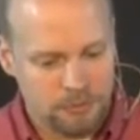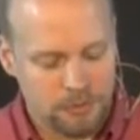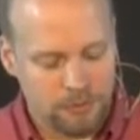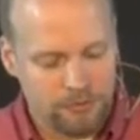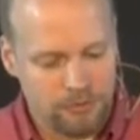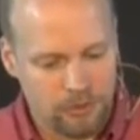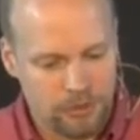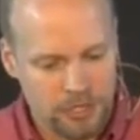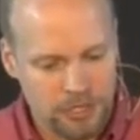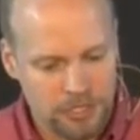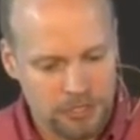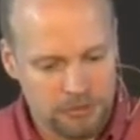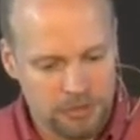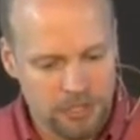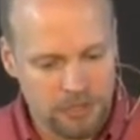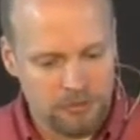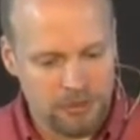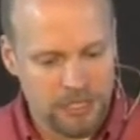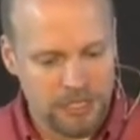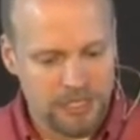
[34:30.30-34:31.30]
before
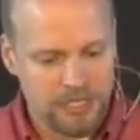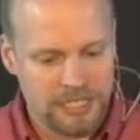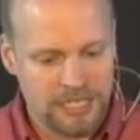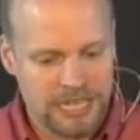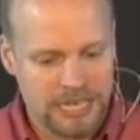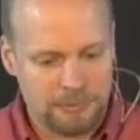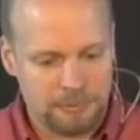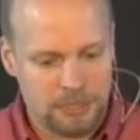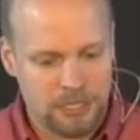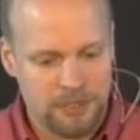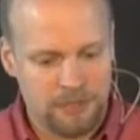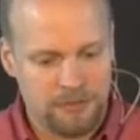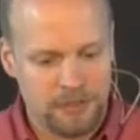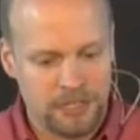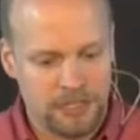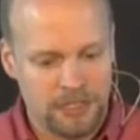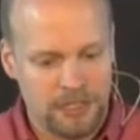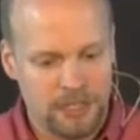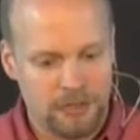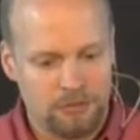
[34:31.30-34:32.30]
Israel went into
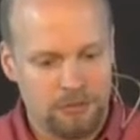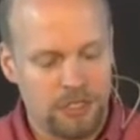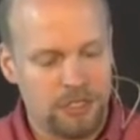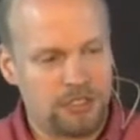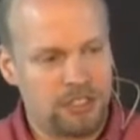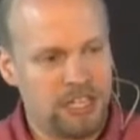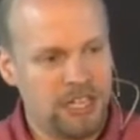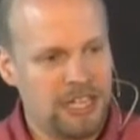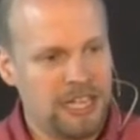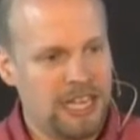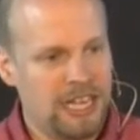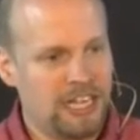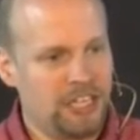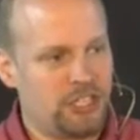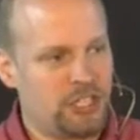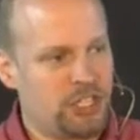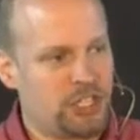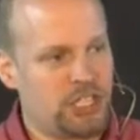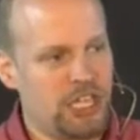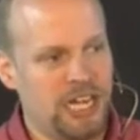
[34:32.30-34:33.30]
captivity, there was a
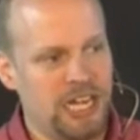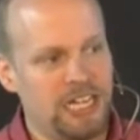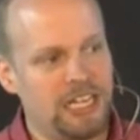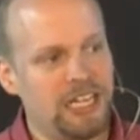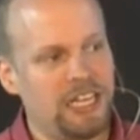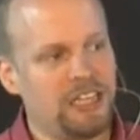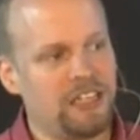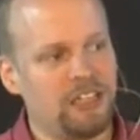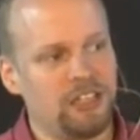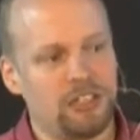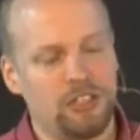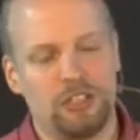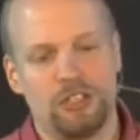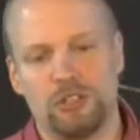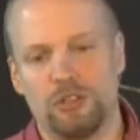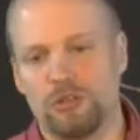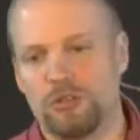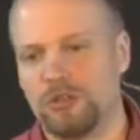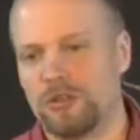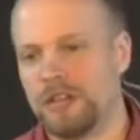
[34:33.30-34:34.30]
shining
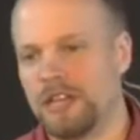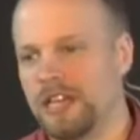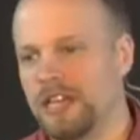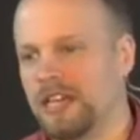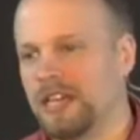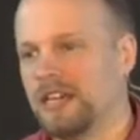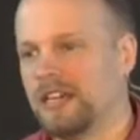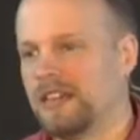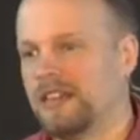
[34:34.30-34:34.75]
glory